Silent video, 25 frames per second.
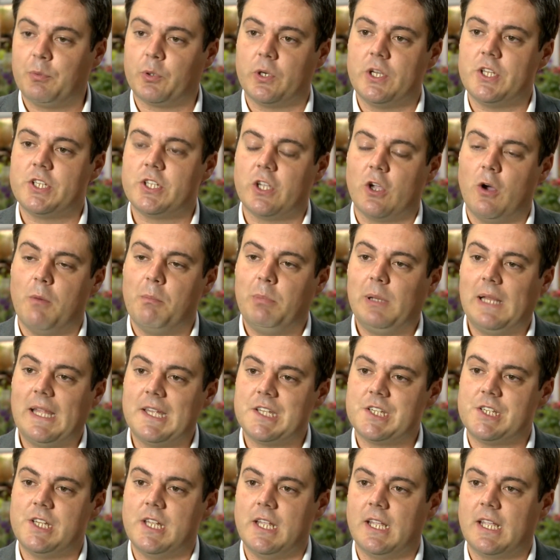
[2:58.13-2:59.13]
printing on
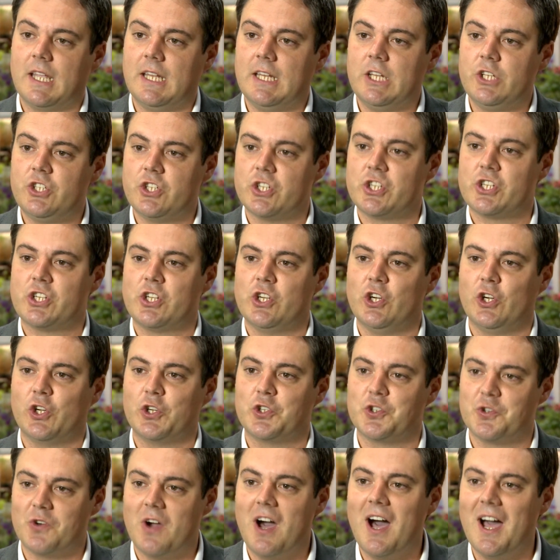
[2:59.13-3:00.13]
plastic, and it just
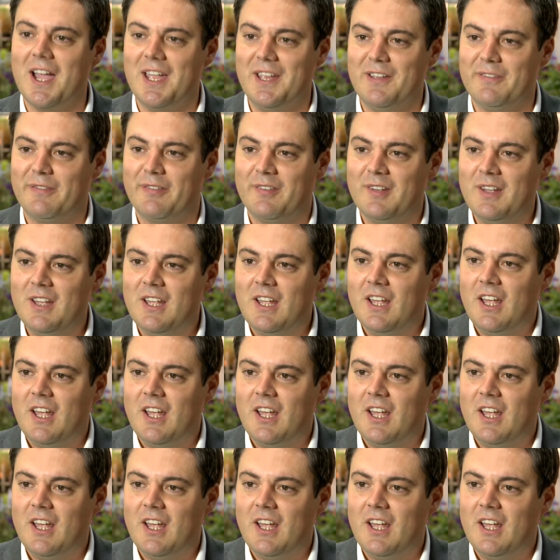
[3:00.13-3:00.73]
took drive.